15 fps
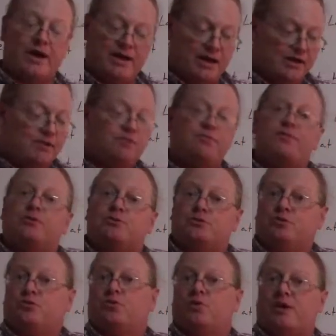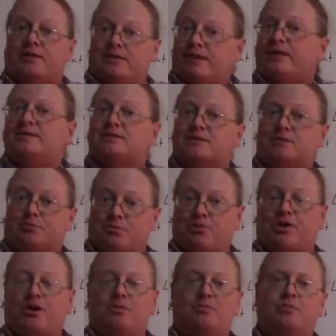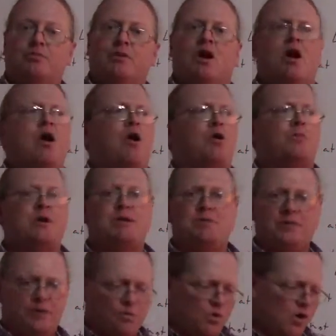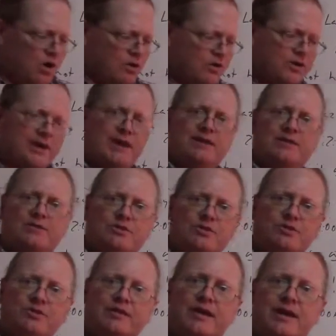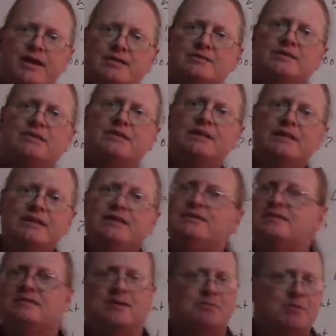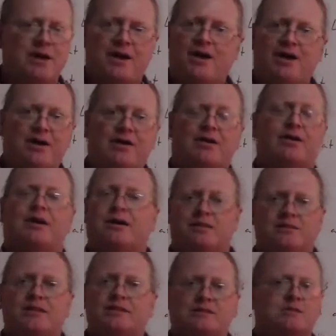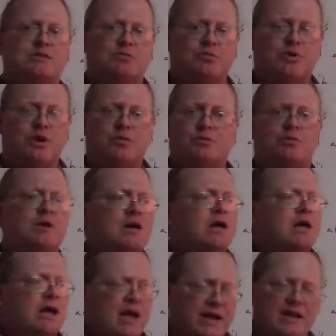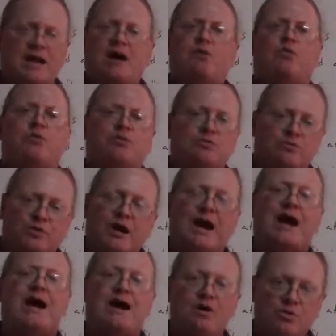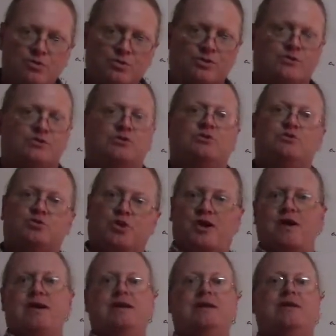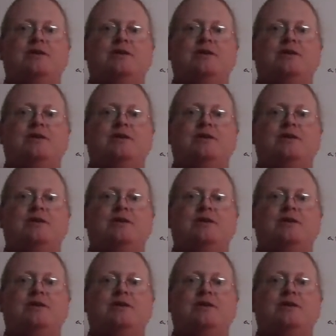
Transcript: air filter wet. That's the problem. Or maybe the water got into the gasoline somehow. That's the problem. And I worked for hours drying,